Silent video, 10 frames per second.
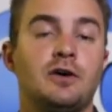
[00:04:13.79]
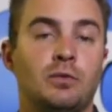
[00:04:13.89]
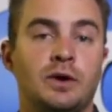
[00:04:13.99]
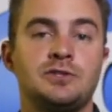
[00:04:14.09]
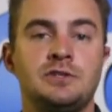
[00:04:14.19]

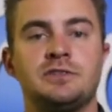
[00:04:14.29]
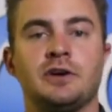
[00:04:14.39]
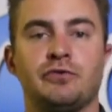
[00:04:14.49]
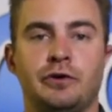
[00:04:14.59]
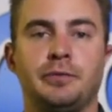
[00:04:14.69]
while she's
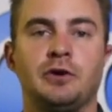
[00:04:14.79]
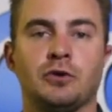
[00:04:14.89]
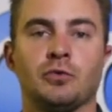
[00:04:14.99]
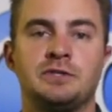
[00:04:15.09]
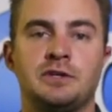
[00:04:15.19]
there filming
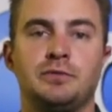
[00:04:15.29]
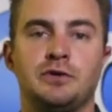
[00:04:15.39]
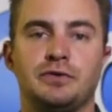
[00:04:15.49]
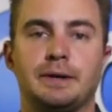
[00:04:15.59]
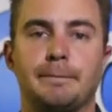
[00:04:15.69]
her recent
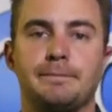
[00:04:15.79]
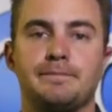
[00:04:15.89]
movie.